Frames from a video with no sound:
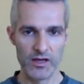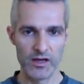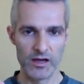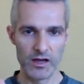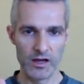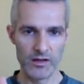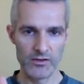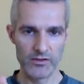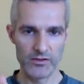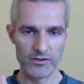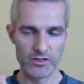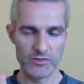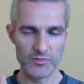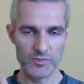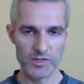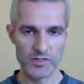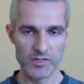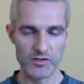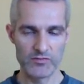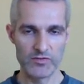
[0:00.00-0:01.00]
other
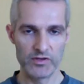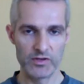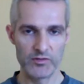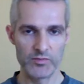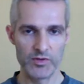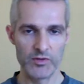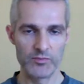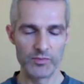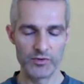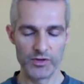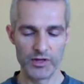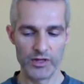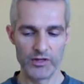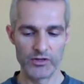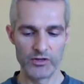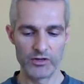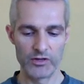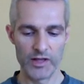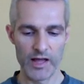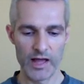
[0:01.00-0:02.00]
specific people in
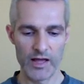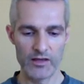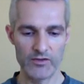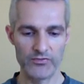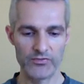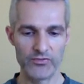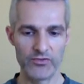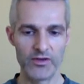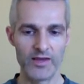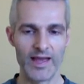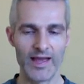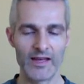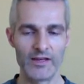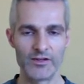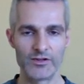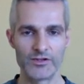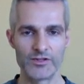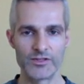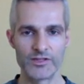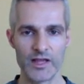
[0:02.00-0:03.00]
your life, and
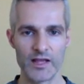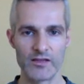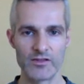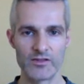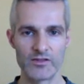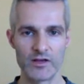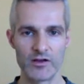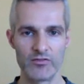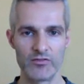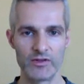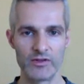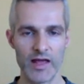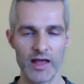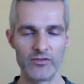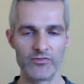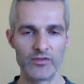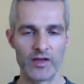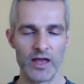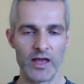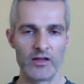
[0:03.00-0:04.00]
your sense of
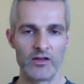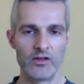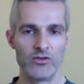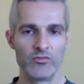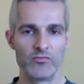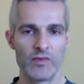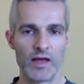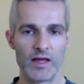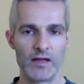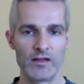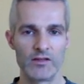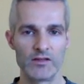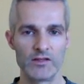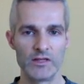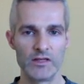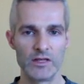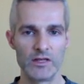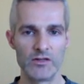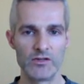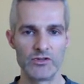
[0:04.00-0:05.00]
life and
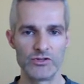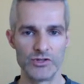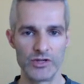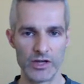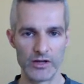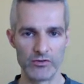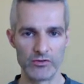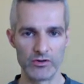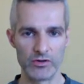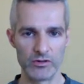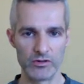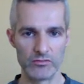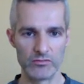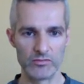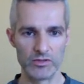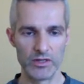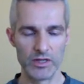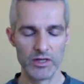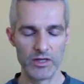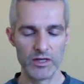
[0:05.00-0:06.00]
humanity in general.
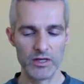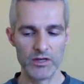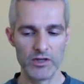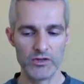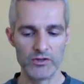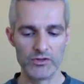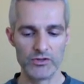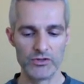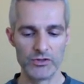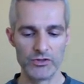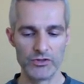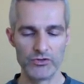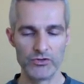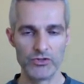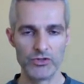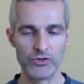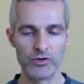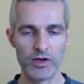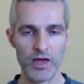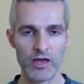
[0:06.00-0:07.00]
Do
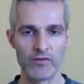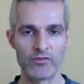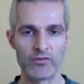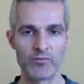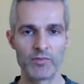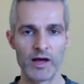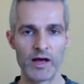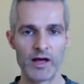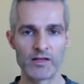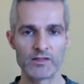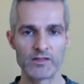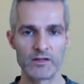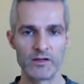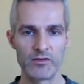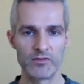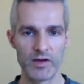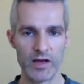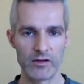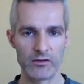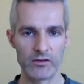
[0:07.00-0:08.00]
you have a positive
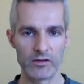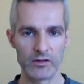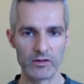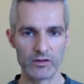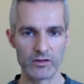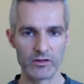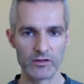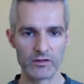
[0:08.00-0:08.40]
outlook?